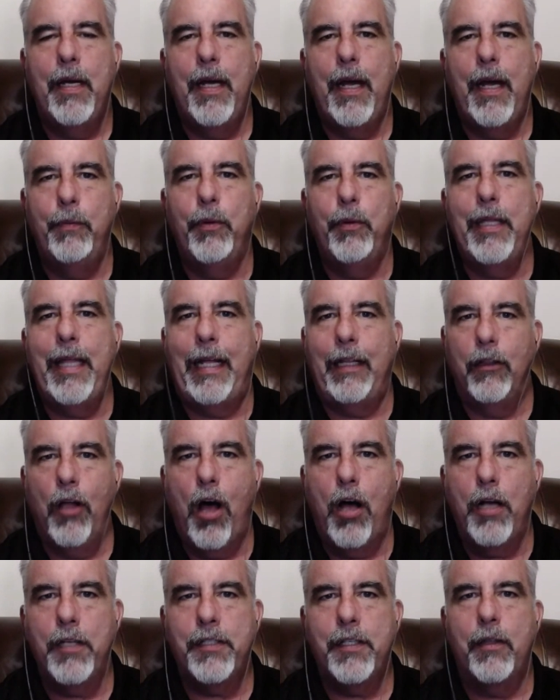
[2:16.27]
And when they
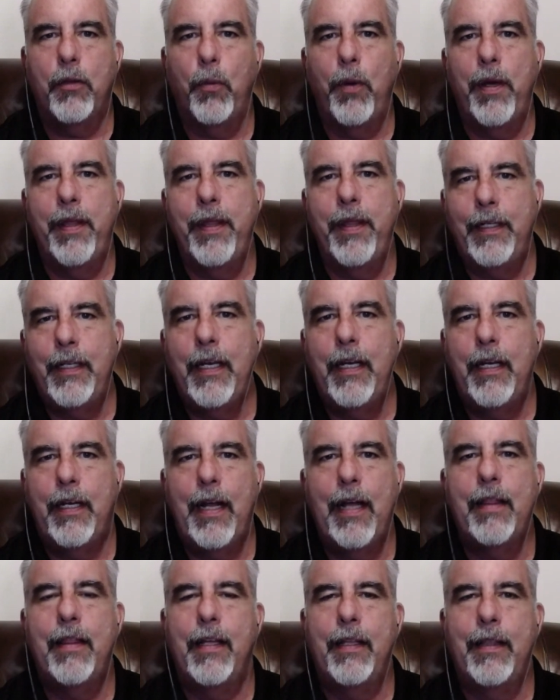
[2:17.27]
lost it the way they did,
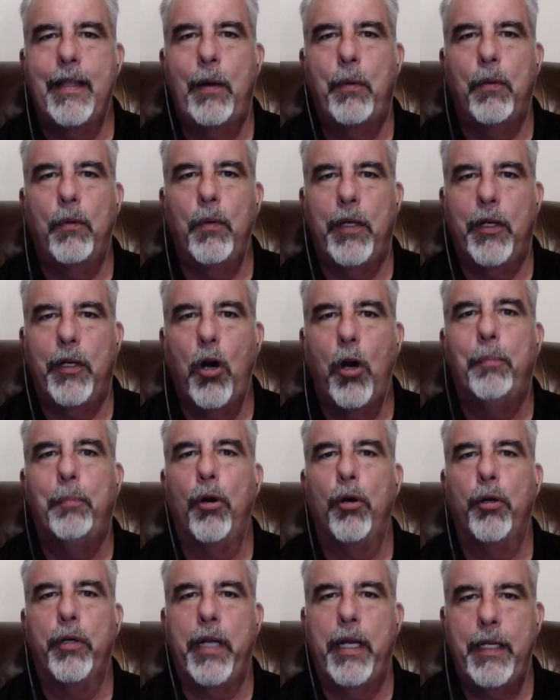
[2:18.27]
I think they were really
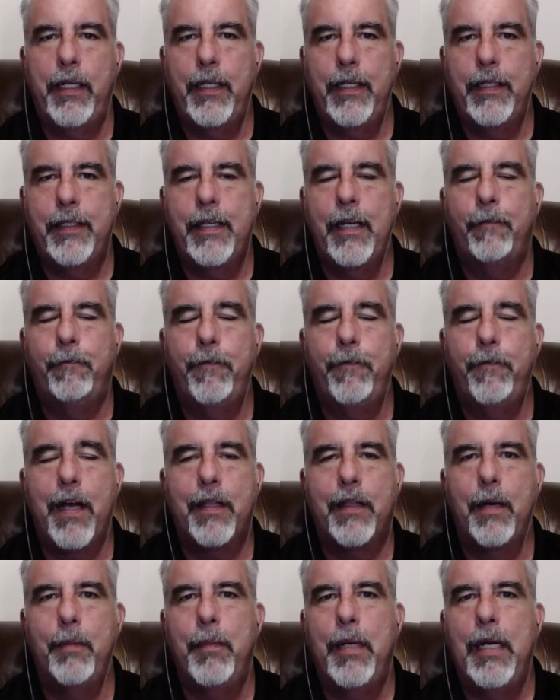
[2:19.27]
heartbroken, and it did
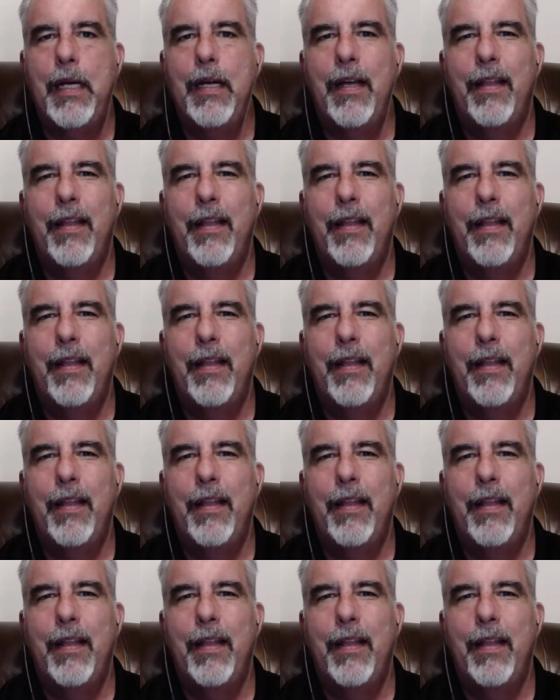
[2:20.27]
affect them.